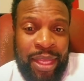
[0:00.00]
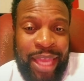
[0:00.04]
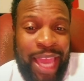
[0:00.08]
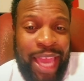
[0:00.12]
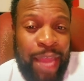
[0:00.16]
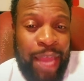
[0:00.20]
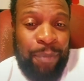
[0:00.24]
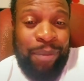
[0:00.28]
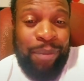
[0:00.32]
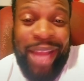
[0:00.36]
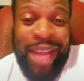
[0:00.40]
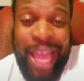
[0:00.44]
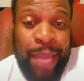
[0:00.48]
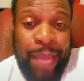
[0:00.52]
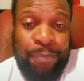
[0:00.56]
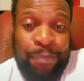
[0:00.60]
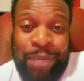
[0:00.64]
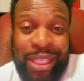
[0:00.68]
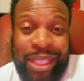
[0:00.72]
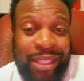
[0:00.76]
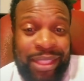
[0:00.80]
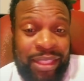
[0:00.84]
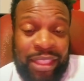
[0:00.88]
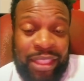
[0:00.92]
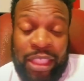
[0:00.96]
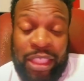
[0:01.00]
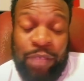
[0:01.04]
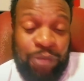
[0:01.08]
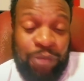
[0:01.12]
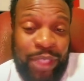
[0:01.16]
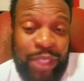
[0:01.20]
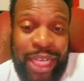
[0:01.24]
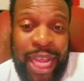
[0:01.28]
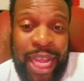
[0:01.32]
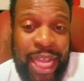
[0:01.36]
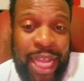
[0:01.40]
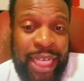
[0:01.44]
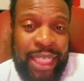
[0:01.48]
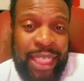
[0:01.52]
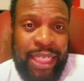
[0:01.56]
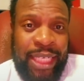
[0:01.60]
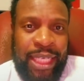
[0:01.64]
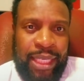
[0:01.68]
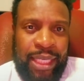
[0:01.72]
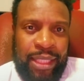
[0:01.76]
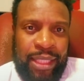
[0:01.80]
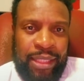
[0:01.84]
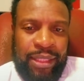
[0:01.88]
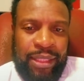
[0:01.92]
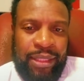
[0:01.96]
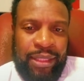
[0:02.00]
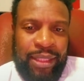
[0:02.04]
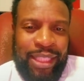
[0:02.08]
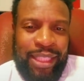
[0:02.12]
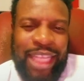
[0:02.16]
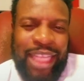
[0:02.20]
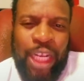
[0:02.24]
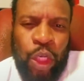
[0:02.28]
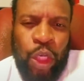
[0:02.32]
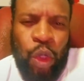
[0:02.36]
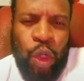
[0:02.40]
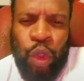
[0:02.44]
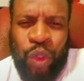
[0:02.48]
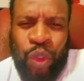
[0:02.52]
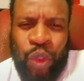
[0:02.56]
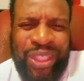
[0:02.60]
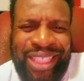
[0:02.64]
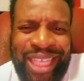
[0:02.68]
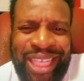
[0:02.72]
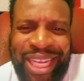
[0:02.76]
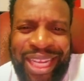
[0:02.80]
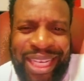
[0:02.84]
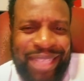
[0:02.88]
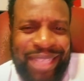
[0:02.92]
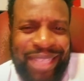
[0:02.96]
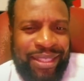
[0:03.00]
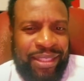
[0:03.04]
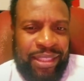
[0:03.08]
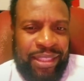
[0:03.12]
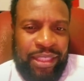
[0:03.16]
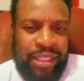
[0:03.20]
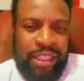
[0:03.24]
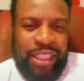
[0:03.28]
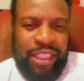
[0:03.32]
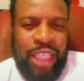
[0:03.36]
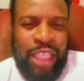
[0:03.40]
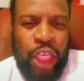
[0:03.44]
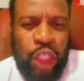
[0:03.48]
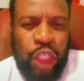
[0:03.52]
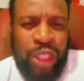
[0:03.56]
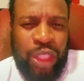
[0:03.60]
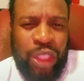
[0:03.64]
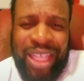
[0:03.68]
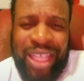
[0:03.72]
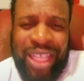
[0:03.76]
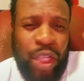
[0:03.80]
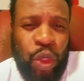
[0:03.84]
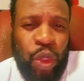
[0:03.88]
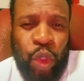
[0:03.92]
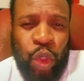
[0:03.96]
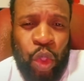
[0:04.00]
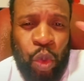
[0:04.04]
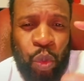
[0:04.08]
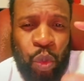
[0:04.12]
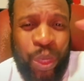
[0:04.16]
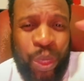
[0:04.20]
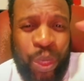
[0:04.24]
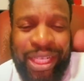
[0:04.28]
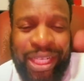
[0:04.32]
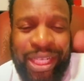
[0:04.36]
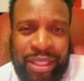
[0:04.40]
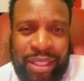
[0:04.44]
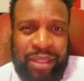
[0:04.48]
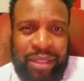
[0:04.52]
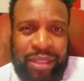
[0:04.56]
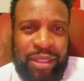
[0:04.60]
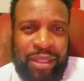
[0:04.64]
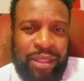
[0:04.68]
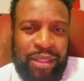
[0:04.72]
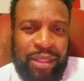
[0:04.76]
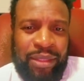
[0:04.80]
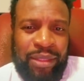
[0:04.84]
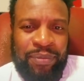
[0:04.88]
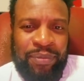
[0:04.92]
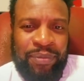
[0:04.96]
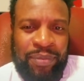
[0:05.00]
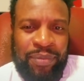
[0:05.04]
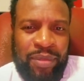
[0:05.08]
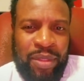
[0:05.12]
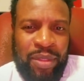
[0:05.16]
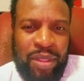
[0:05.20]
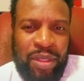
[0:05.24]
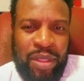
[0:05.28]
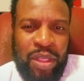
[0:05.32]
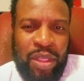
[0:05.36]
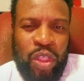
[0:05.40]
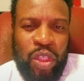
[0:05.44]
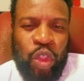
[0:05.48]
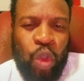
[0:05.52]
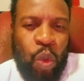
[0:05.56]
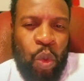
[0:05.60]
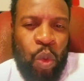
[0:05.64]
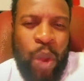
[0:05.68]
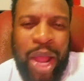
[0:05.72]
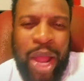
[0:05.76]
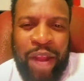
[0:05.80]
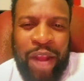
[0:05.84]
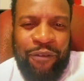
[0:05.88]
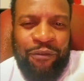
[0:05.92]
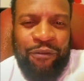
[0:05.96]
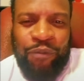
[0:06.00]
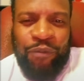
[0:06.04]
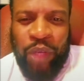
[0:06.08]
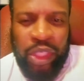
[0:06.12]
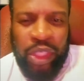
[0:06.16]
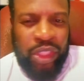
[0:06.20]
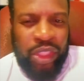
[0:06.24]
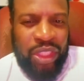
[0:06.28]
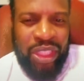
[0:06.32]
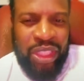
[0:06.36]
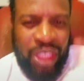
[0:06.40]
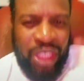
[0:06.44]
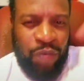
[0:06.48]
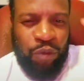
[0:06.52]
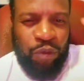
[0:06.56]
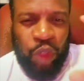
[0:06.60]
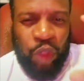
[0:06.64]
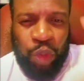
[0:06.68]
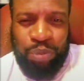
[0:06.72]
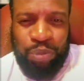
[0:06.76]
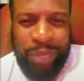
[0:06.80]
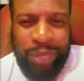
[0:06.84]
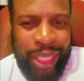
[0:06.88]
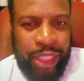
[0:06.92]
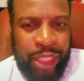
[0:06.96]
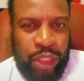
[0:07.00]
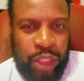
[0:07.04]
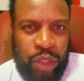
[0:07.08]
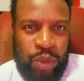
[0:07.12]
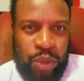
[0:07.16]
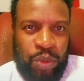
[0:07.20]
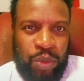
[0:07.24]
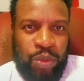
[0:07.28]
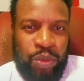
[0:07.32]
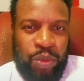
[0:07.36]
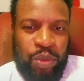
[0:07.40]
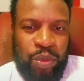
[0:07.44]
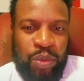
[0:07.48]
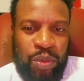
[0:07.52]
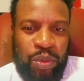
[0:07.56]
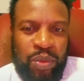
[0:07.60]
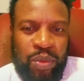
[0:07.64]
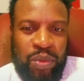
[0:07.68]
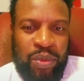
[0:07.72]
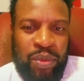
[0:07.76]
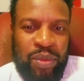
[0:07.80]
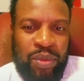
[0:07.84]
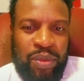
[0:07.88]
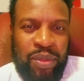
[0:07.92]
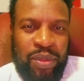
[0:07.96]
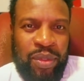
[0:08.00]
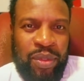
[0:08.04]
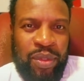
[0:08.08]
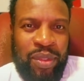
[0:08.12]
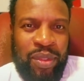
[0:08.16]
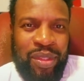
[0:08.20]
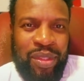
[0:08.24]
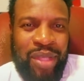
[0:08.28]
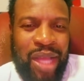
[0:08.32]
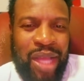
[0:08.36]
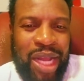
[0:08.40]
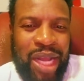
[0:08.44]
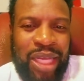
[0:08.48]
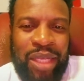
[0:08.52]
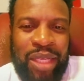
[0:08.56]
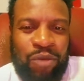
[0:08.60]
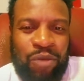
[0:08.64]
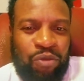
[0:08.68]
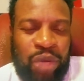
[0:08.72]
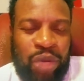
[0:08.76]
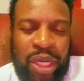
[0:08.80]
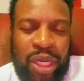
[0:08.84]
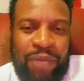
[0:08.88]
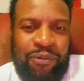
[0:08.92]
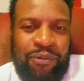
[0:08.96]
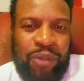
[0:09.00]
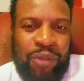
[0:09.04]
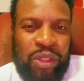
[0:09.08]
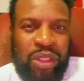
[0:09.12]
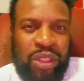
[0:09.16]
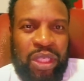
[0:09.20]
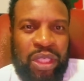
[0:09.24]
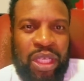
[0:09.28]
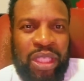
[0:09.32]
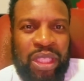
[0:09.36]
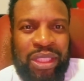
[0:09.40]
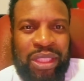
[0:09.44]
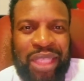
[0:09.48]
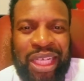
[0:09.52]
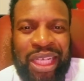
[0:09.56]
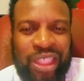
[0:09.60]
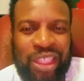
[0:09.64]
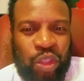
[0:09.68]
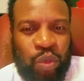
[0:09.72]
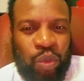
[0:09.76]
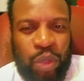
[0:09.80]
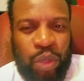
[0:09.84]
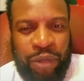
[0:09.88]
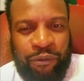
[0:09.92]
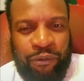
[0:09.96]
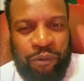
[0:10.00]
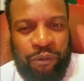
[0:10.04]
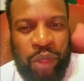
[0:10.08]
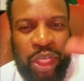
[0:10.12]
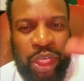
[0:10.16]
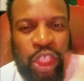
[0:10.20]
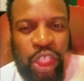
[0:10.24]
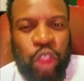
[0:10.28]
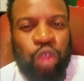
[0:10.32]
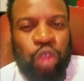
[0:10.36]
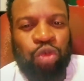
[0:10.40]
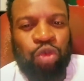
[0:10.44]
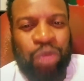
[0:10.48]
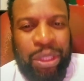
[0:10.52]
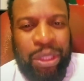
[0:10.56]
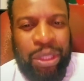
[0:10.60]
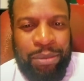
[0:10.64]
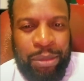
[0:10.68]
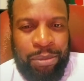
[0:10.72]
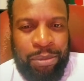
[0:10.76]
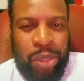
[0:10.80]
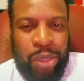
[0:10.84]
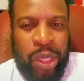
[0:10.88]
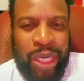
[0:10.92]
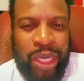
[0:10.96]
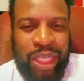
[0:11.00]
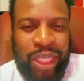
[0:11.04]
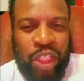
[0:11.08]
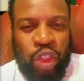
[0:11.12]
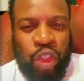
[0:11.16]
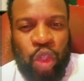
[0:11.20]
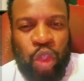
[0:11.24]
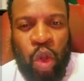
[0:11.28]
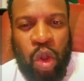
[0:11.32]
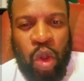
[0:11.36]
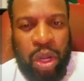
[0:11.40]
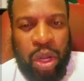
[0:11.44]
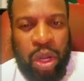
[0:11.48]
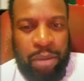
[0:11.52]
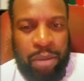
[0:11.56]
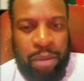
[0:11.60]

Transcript: at black businesses for 90 days. They know your tendencies. They know your weaknesses. So why the fuck should they respect you? Y'all ain't ready for change. Y'all just want to fucking dream about it and talk